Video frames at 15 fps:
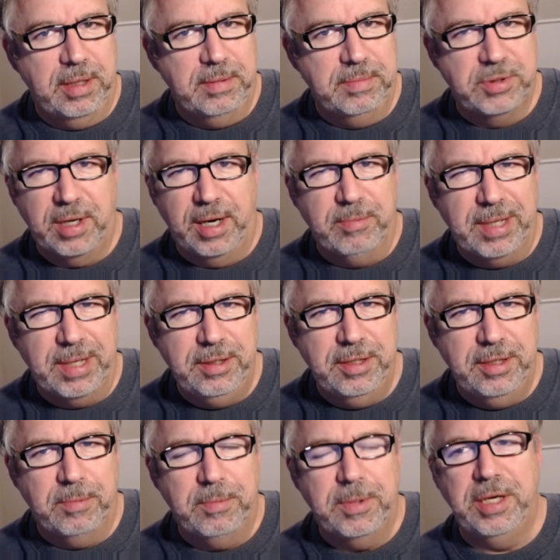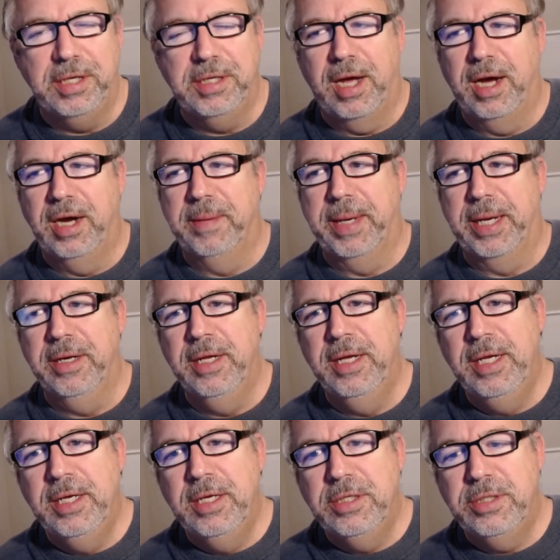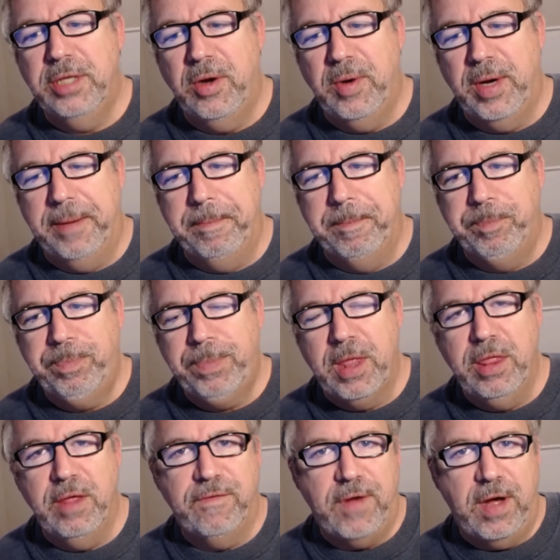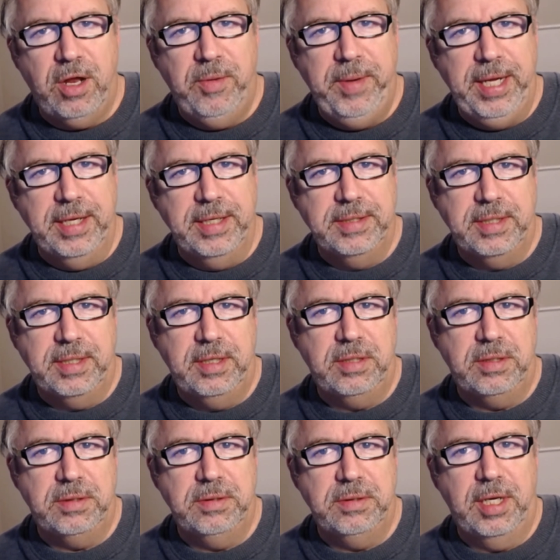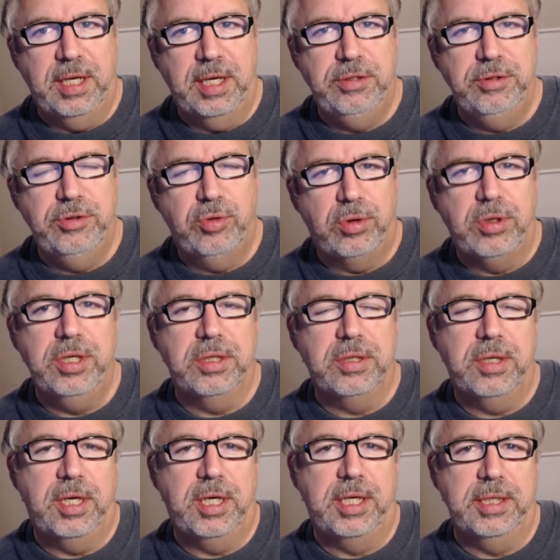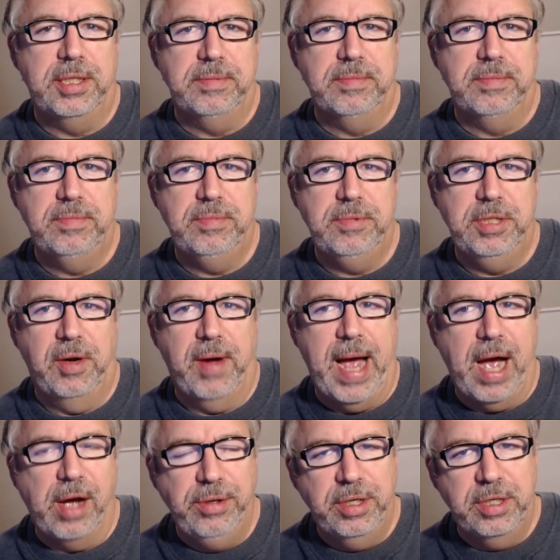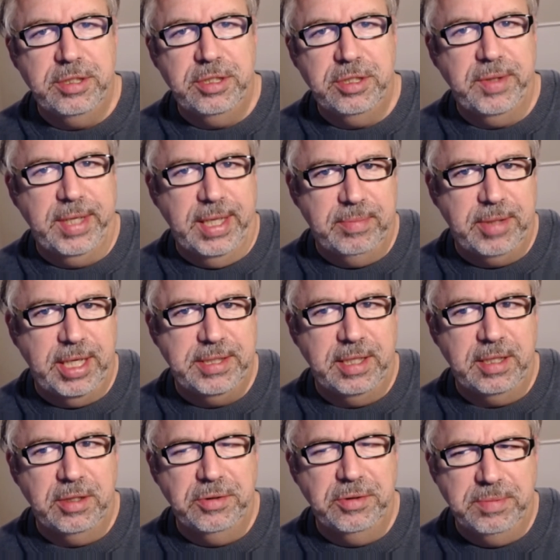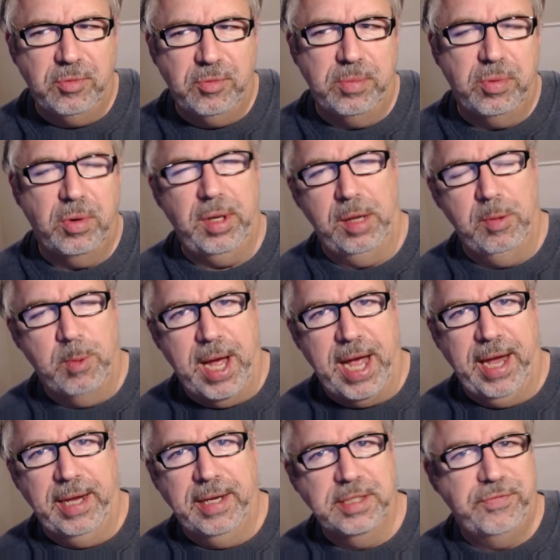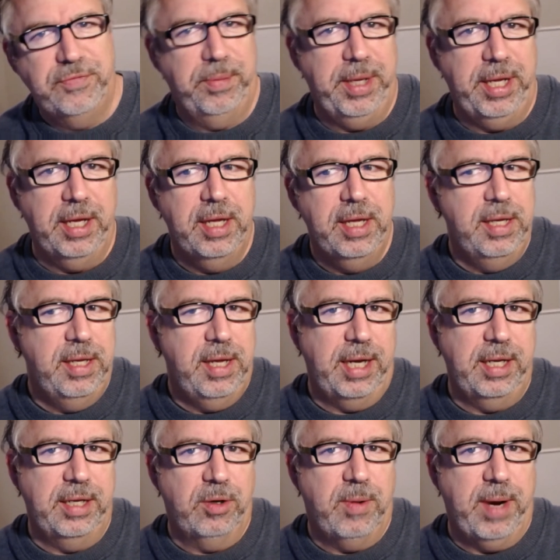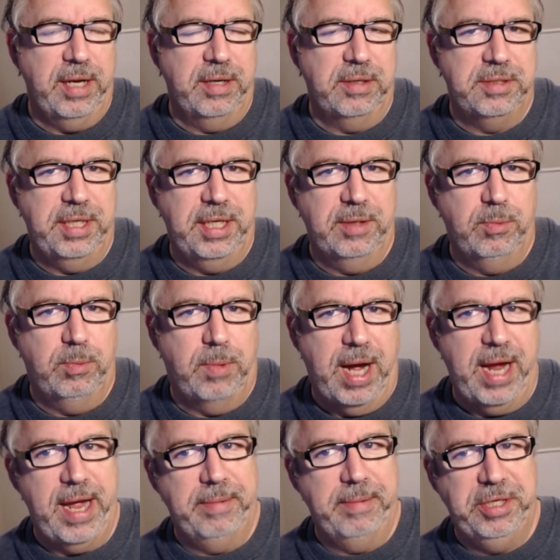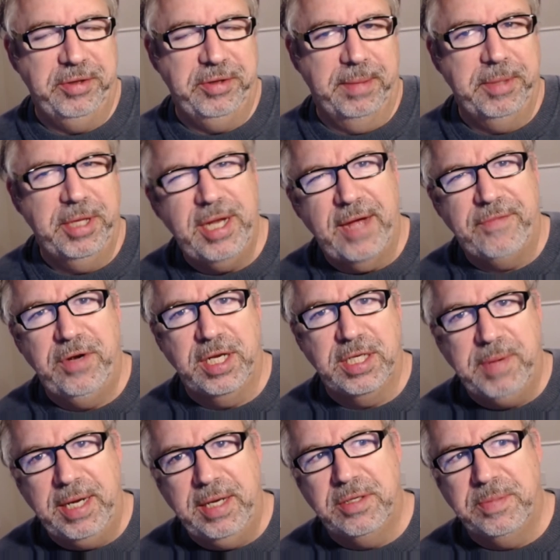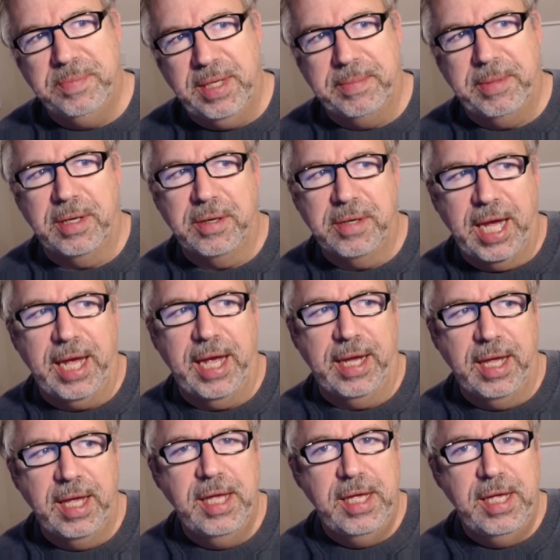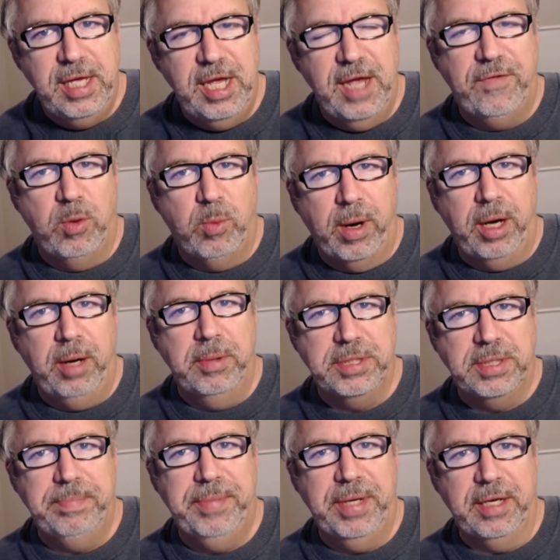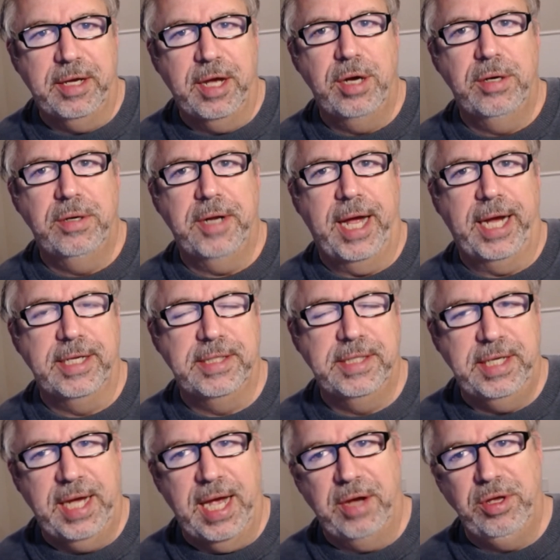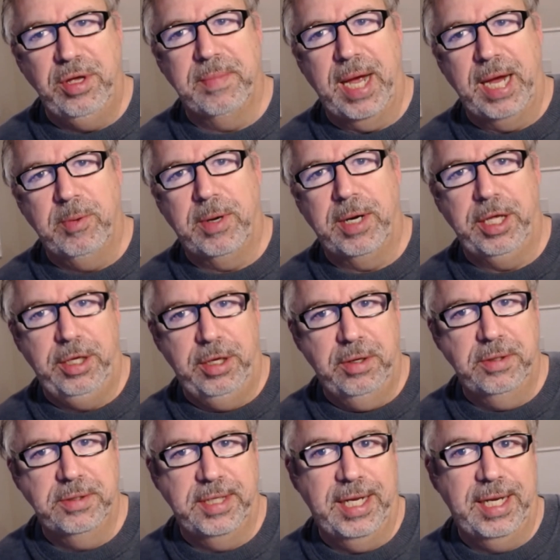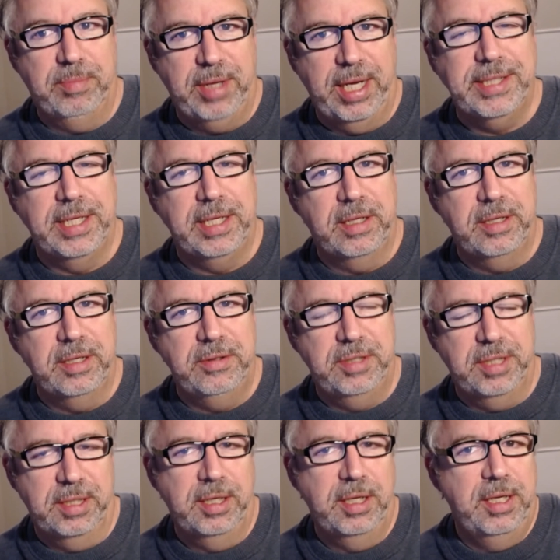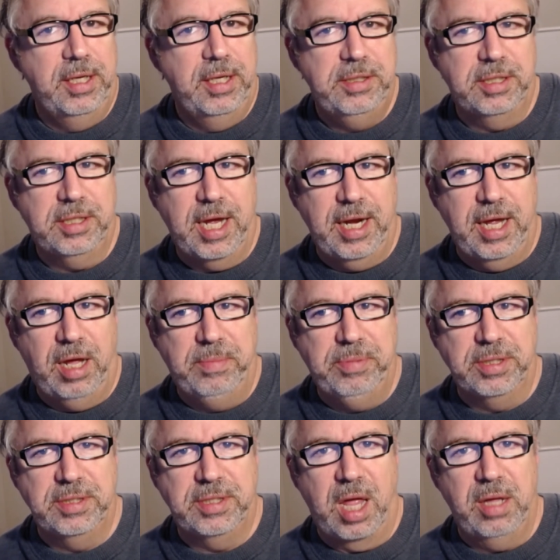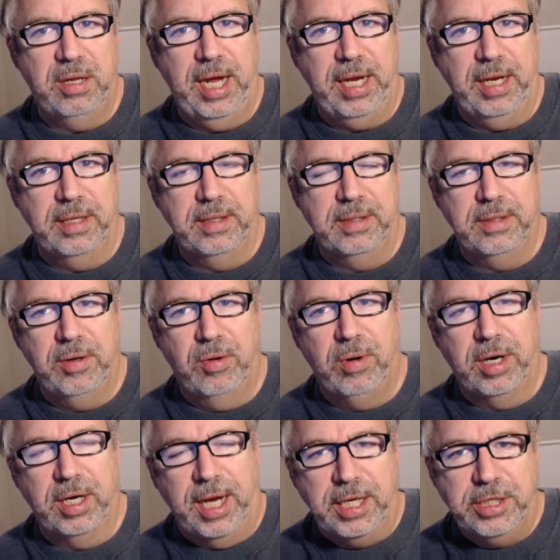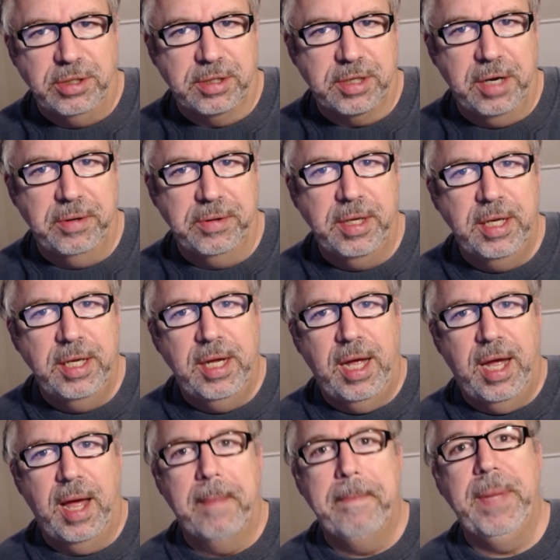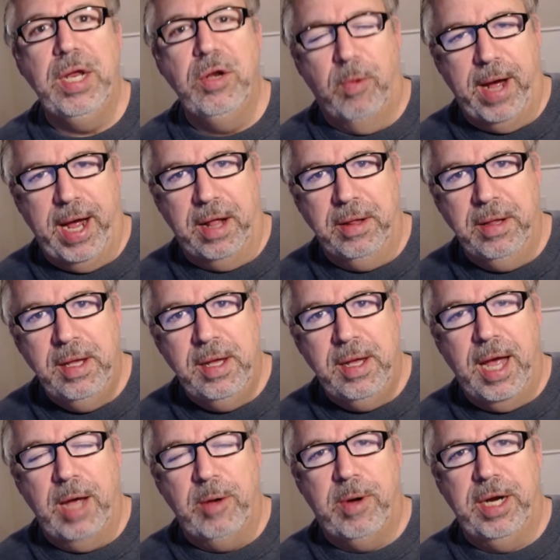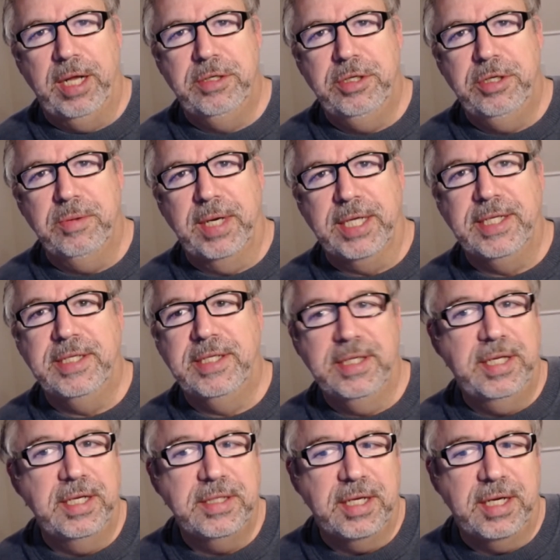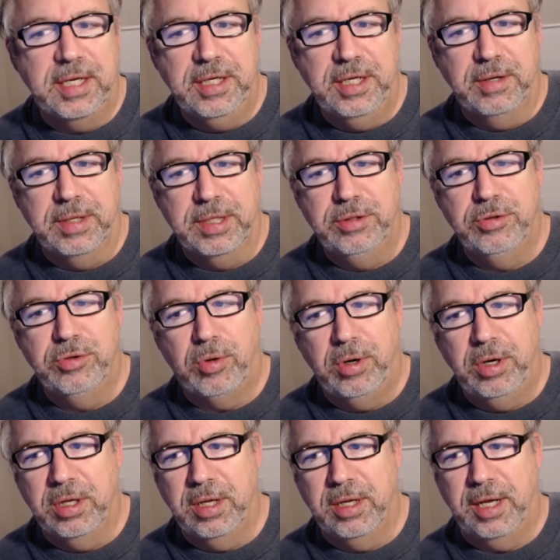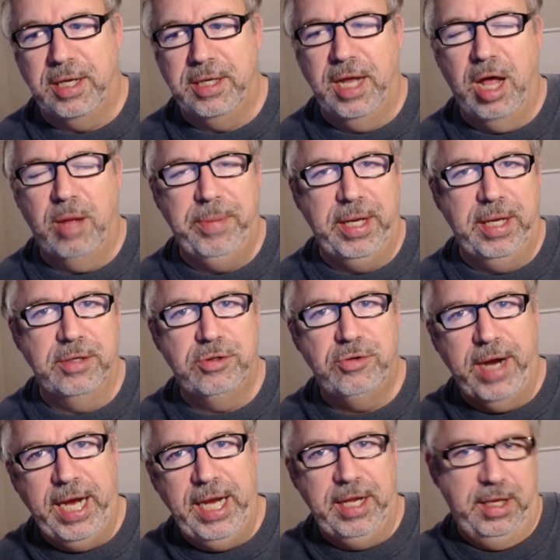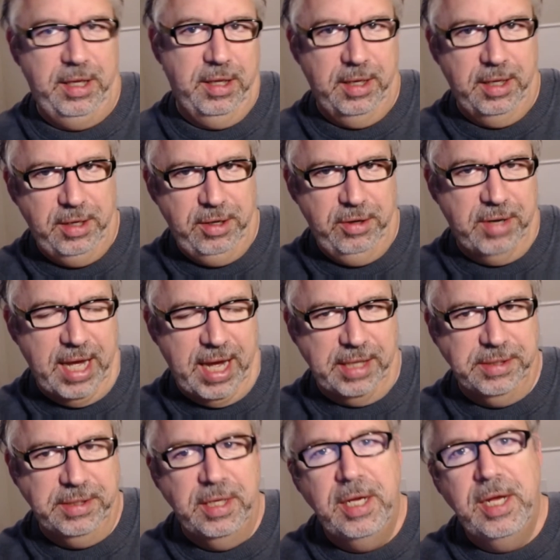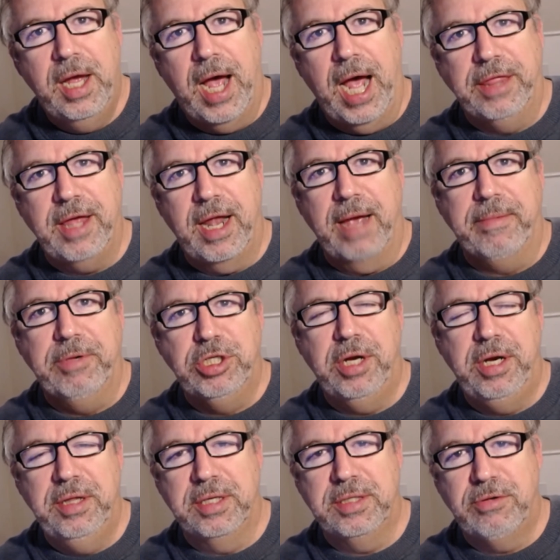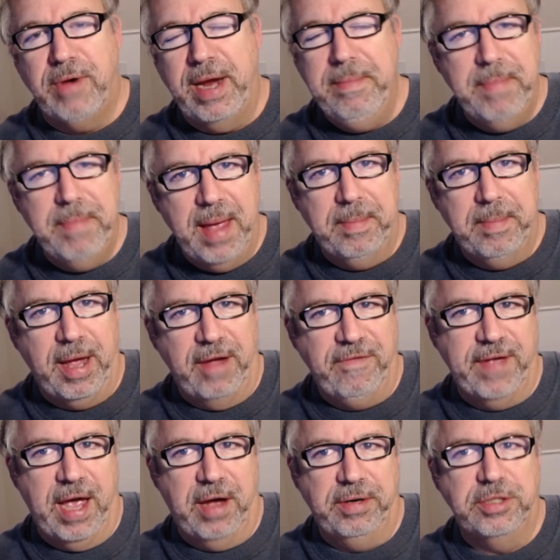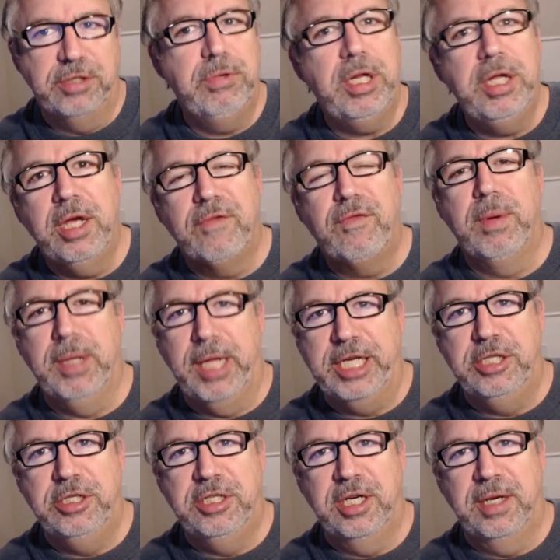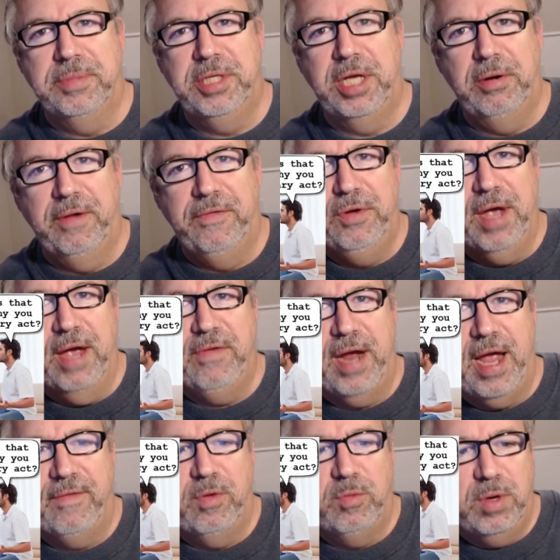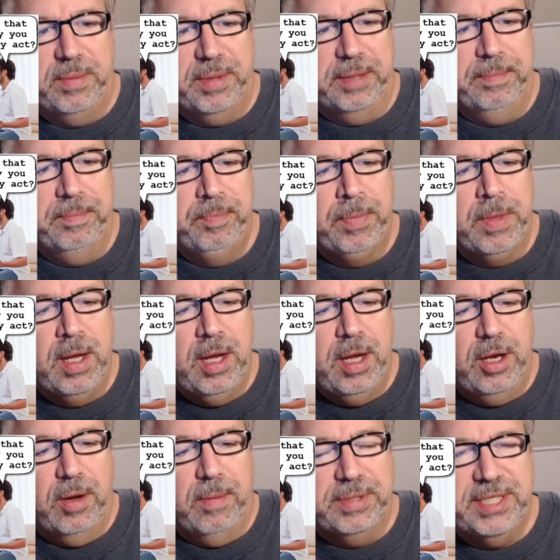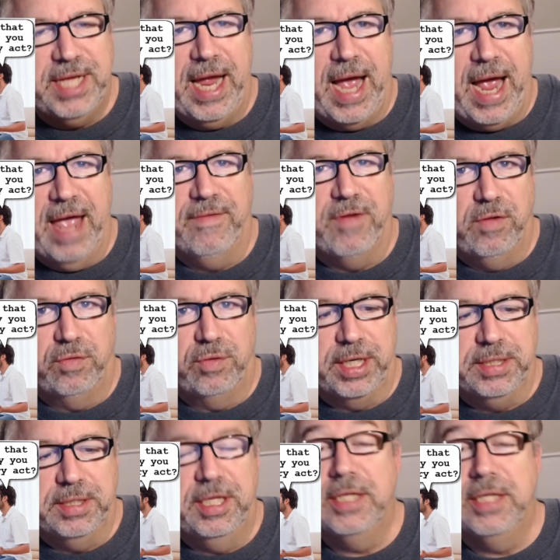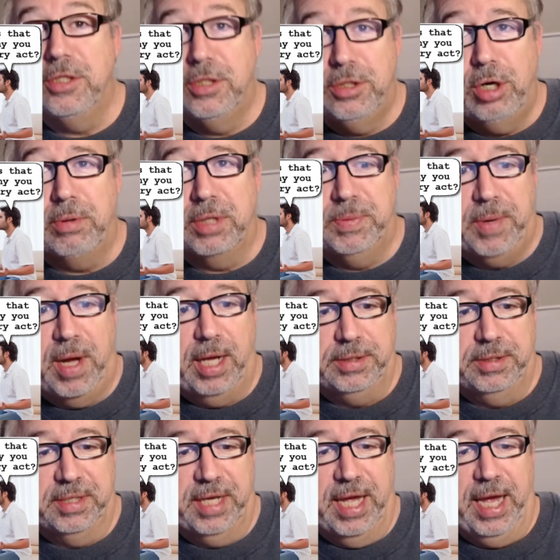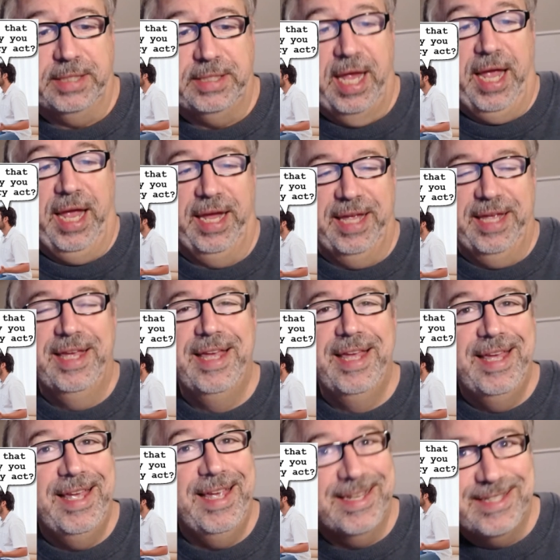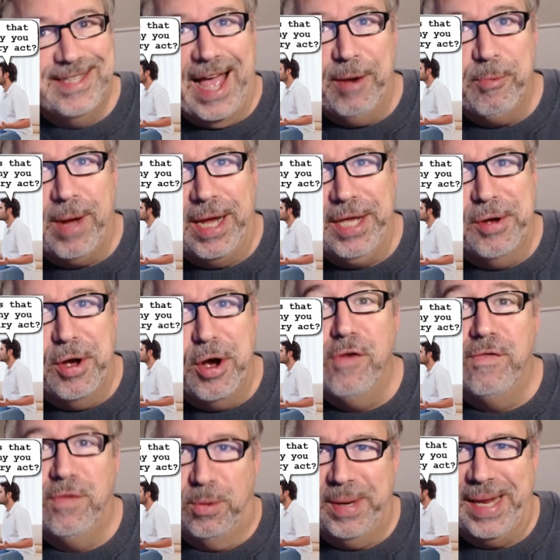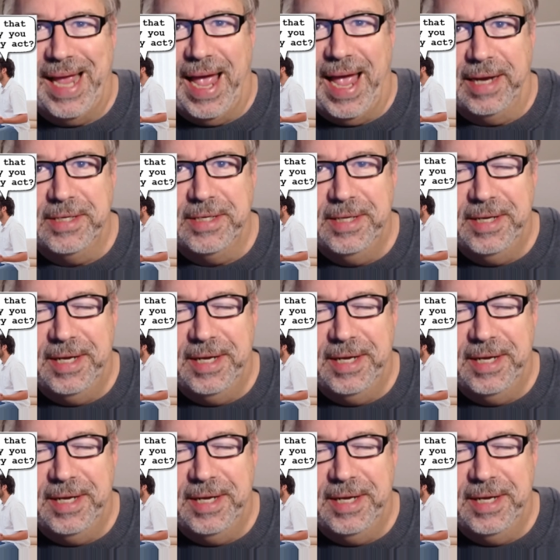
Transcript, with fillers: sorry, what? You know, what are you talking about? So the following is a little tutorial on how you can do in-place includes, and more importantly, why. Because for me, I didn't quite understand why I would do them, and then after he explained it to me, I'm like, okay, if you're working with some big code, I could see how you might want to use an in-place include to just kind of help consolidate and organize your code. Meanwhile, I wanted to, since this is a a tutorial on helping training you guys, I thought I would show you this great meme I found. It's really good for relationships. So if you ever have a woman, say I have ovaries, this is your response, okay? Say, is that why you overreact?